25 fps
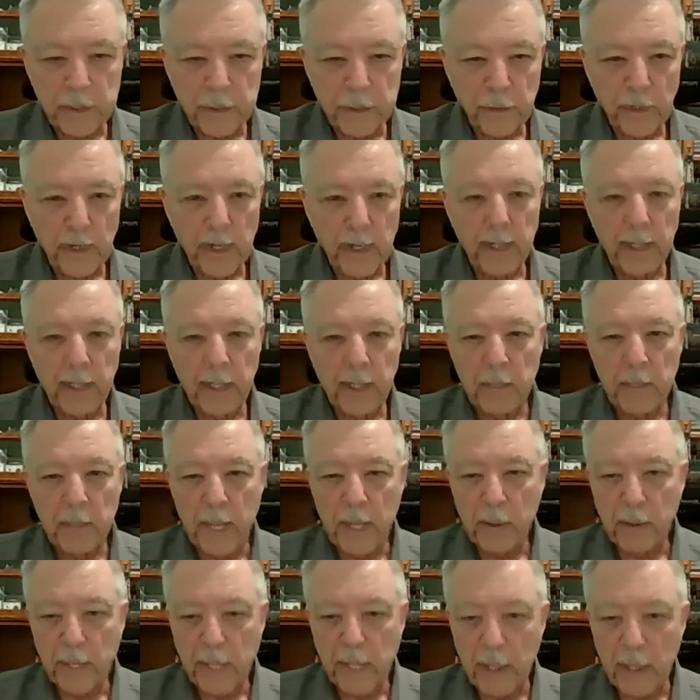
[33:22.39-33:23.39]
and training
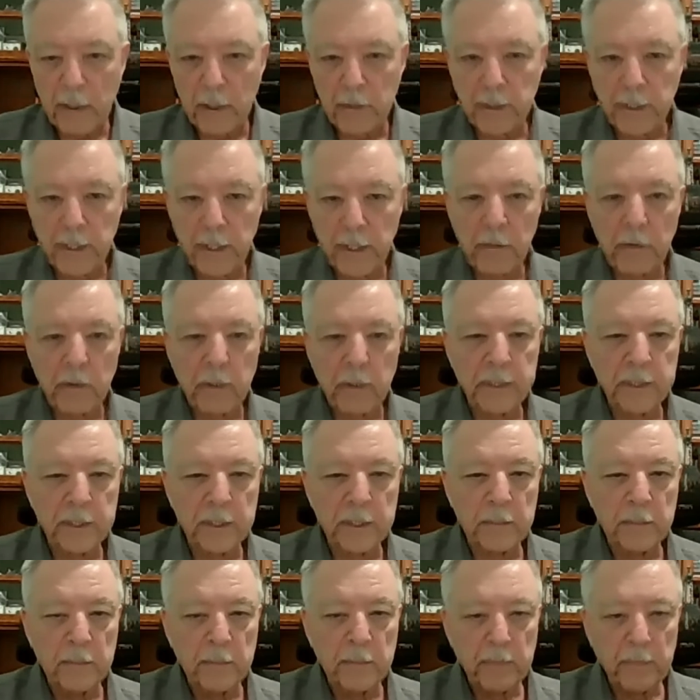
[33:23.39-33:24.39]
about
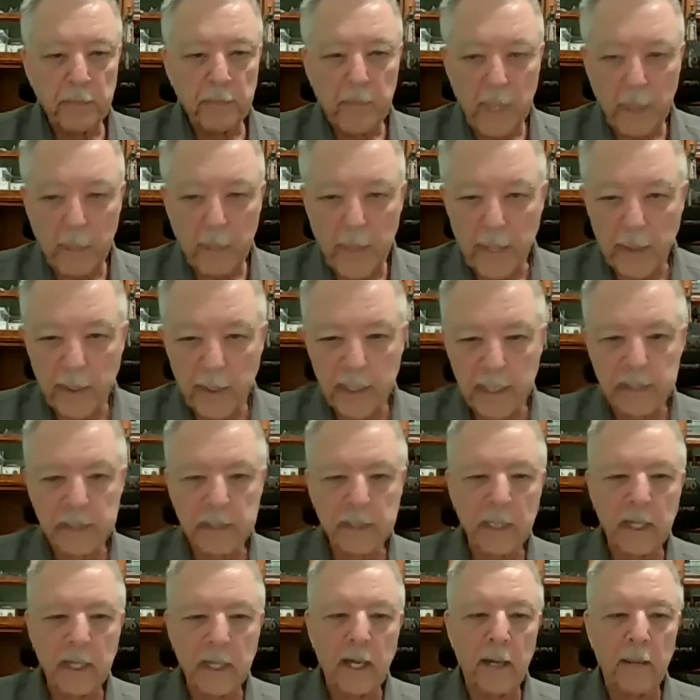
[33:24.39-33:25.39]
counterterrorism, about
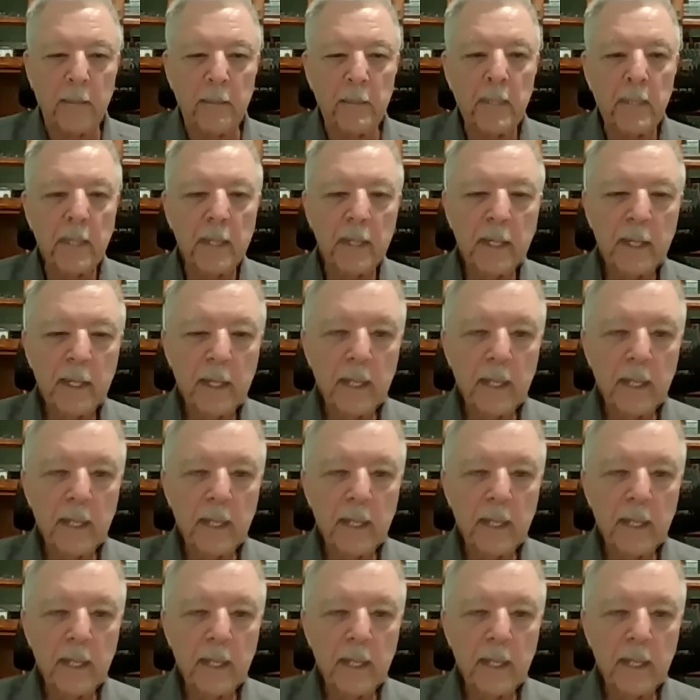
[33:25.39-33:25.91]
Islam,